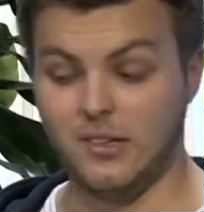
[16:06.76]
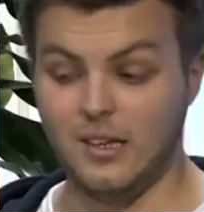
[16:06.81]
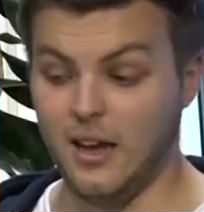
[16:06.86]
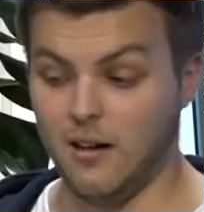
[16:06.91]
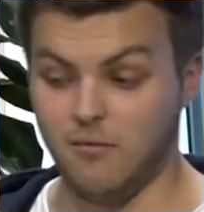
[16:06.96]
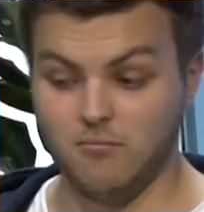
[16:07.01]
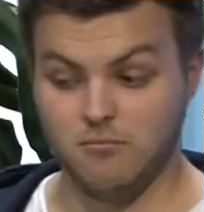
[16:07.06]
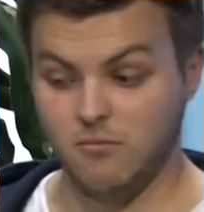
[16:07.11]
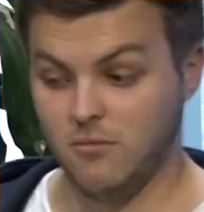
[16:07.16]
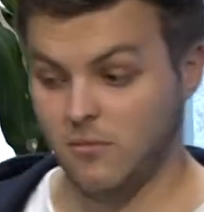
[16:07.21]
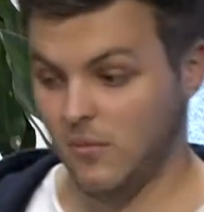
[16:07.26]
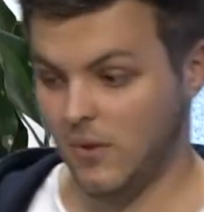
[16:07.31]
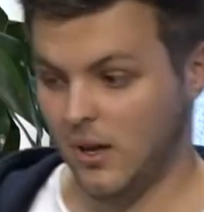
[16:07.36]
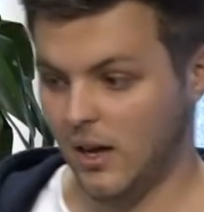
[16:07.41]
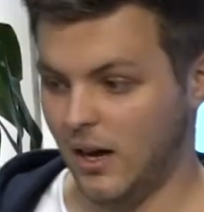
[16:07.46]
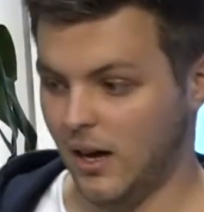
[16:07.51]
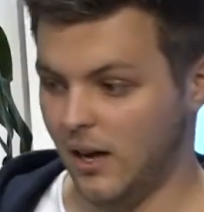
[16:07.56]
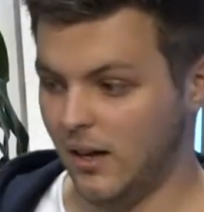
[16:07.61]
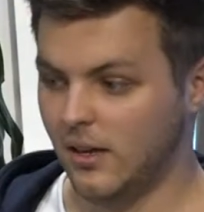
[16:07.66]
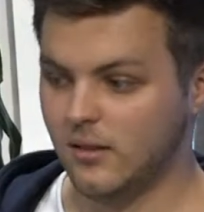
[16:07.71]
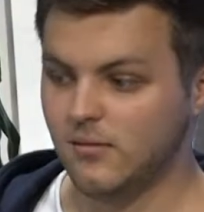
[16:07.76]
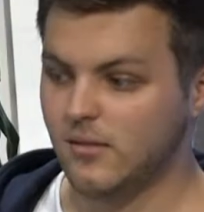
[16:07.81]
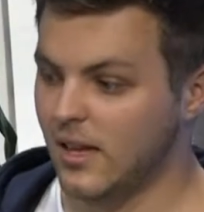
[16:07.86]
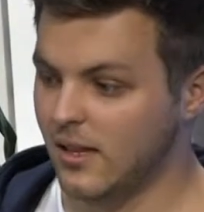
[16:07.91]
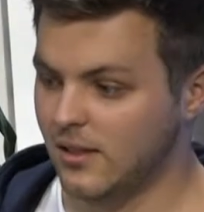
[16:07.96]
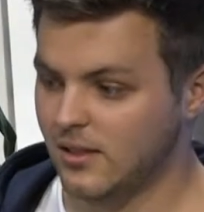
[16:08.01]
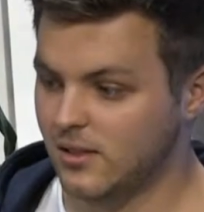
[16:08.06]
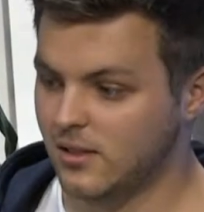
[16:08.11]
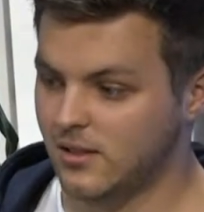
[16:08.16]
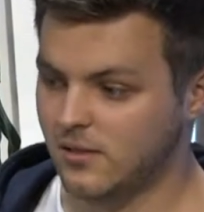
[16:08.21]

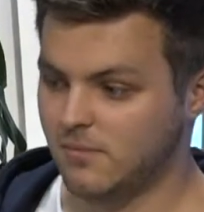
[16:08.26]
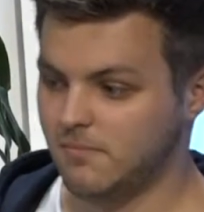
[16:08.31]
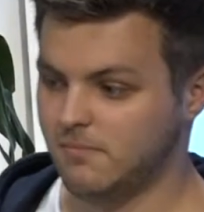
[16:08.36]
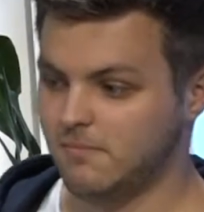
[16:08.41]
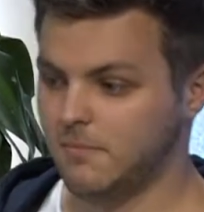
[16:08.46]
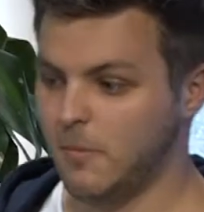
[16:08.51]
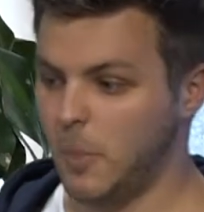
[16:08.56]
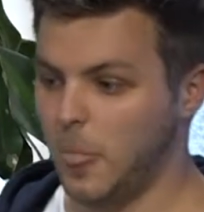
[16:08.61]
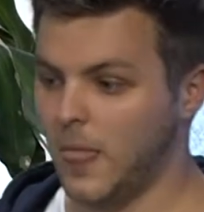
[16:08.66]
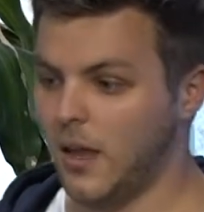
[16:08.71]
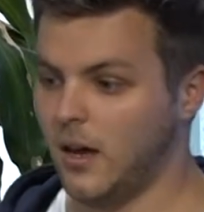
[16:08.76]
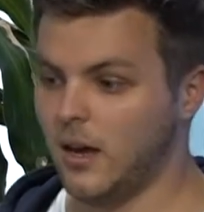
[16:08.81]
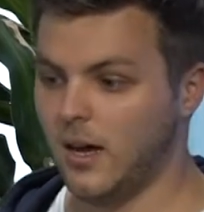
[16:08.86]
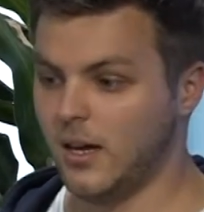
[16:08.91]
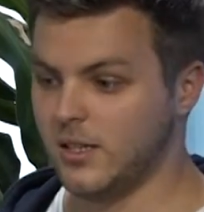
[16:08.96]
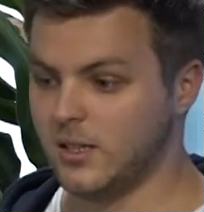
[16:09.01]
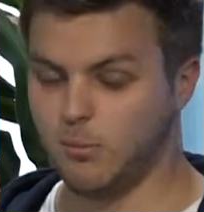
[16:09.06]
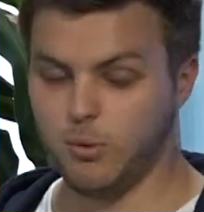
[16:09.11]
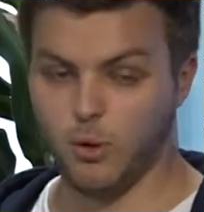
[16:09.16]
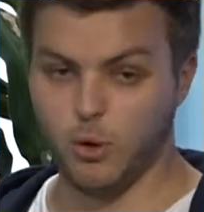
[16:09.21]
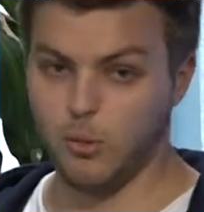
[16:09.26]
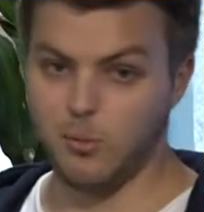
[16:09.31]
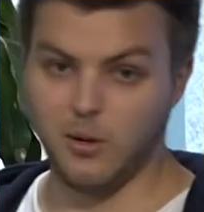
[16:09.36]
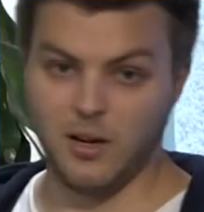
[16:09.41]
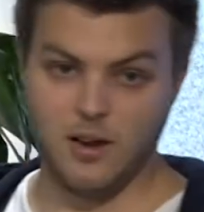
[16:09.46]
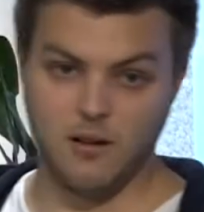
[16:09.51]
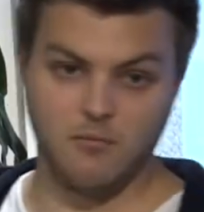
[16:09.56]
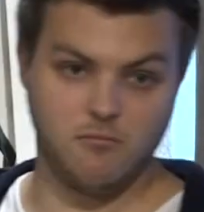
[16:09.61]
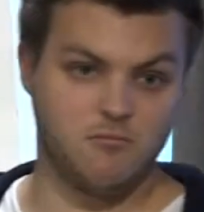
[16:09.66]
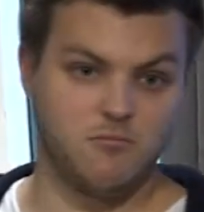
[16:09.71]
it's
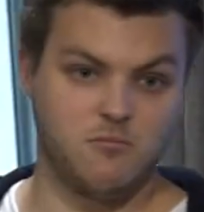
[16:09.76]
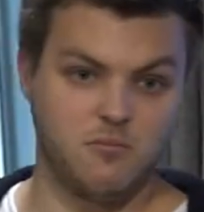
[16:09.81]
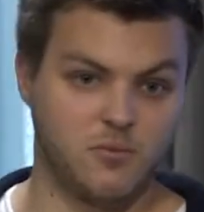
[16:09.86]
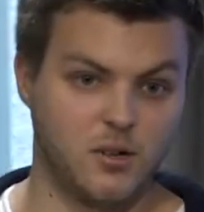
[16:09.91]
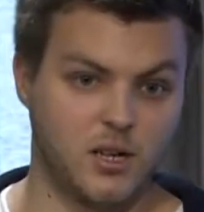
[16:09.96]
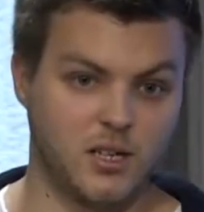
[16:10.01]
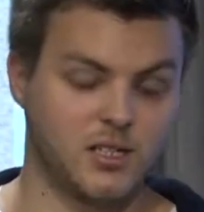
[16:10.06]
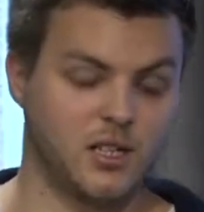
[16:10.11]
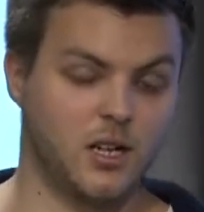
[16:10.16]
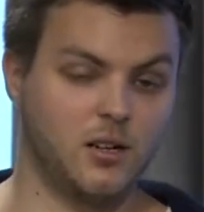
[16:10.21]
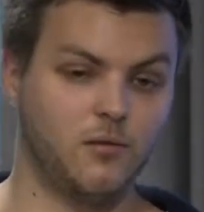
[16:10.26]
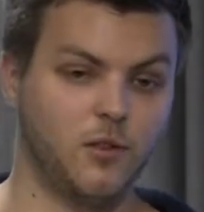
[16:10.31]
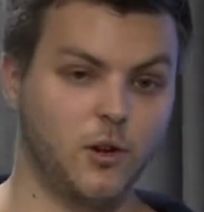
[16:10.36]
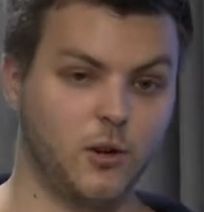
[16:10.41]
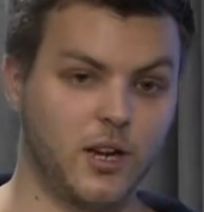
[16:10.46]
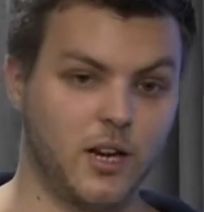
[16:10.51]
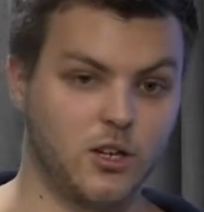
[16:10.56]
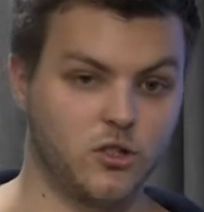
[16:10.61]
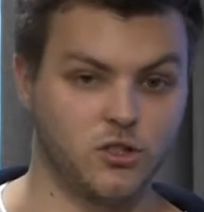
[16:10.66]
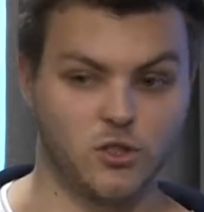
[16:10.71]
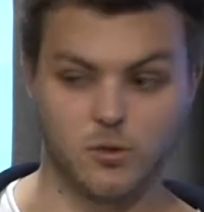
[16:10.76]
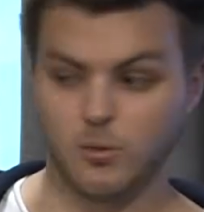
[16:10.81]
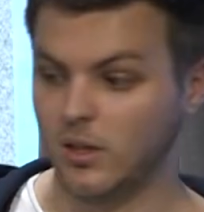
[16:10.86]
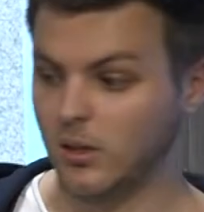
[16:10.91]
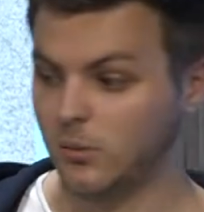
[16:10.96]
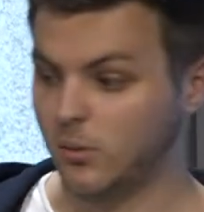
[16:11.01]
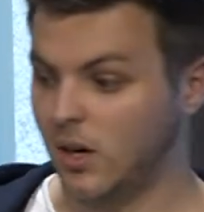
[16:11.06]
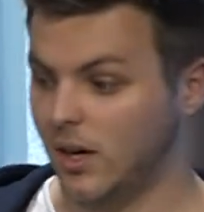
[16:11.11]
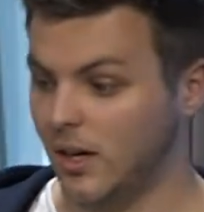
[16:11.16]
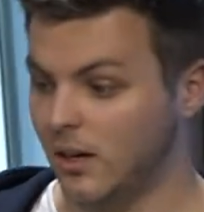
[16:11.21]
deployable in a ton of locations
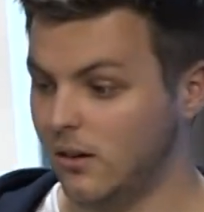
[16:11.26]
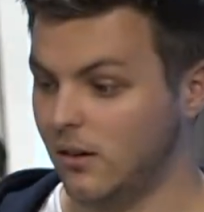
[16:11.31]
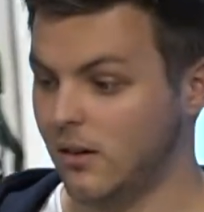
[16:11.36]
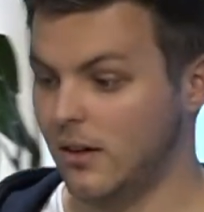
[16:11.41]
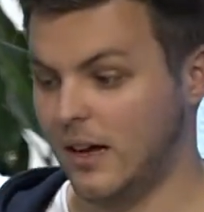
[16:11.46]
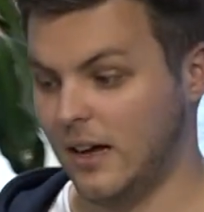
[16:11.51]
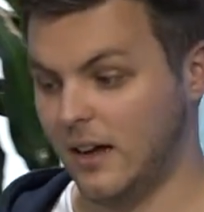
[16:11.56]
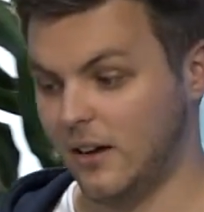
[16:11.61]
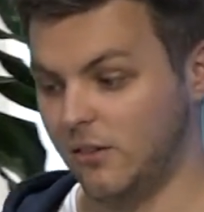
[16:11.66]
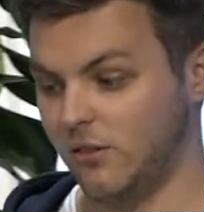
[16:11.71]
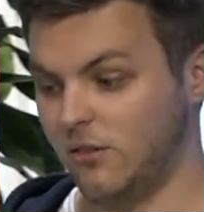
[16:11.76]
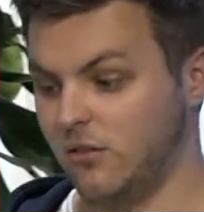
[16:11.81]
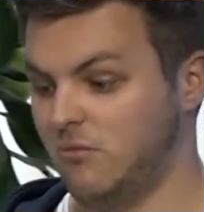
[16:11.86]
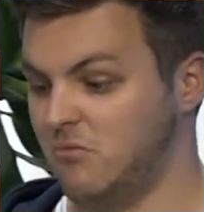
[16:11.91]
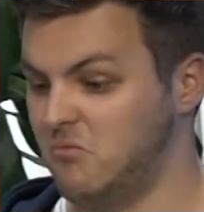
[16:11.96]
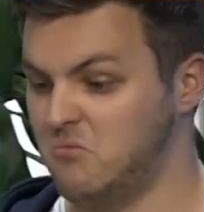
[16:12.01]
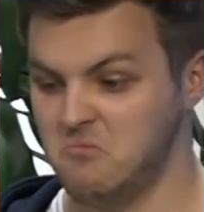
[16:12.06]
worldwide, and